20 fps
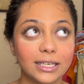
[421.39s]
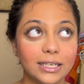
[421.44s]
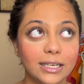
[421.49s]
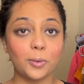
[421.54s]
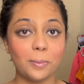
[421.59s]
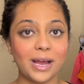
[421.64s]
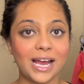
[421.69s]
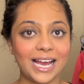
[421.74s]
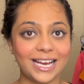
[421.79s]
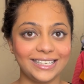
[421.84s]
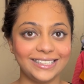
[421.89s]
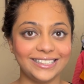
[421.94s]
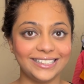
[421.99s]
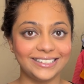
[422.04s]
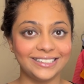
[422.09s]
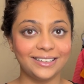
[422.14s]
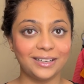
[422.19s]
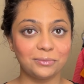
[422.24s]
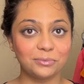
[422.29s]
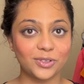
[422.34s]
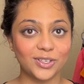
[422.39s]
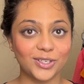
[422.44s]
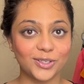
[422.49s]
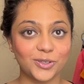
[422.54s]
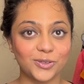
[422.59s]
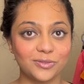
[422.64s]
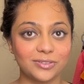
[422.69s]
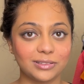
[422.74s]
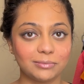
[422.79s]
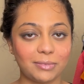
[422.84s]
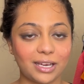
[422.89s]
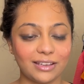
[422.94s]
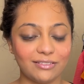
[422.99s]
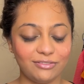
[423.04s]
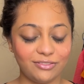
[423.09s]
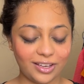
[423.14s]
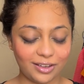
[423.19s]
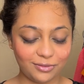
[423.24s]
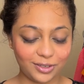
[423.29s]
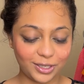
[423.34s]
For my highlighter, I'm gonna go with my
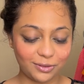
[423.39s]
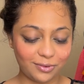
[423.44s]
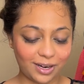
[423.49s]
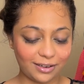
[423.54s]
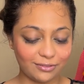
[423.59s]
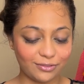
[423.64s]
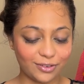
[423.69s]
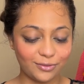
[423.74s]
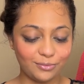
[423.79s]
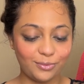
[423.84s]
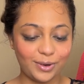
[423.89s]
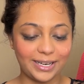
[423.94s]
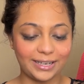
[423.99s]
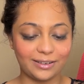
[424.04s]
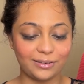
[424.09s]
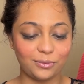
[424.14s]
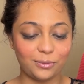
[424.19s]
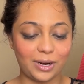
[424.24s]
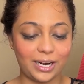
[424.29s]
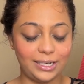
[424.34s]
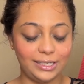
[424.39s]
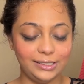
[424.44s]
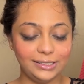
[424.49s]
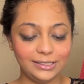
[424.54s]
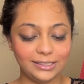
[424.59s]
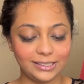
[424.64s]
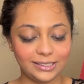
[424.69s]
favorite one from Wet n Wild.